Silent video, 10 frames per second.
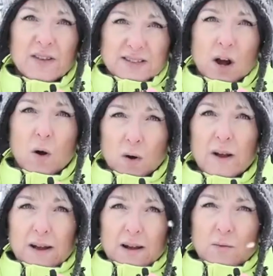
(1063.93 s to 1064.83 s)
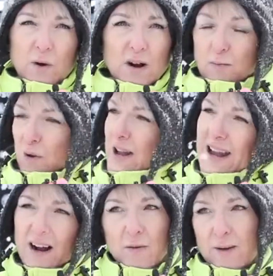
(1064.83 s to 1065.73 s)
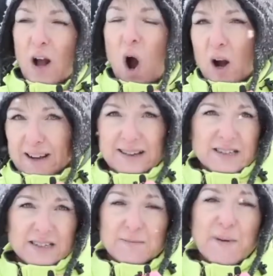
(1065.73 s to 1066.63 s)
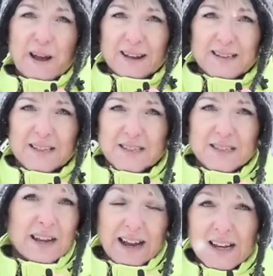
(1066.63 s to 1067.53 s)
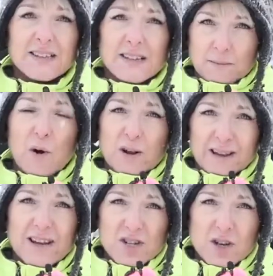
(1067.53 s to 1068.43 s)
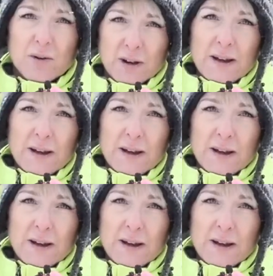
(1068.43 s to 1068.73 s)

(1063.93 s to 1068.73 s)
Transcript: So we're here regardless because it is an important issue.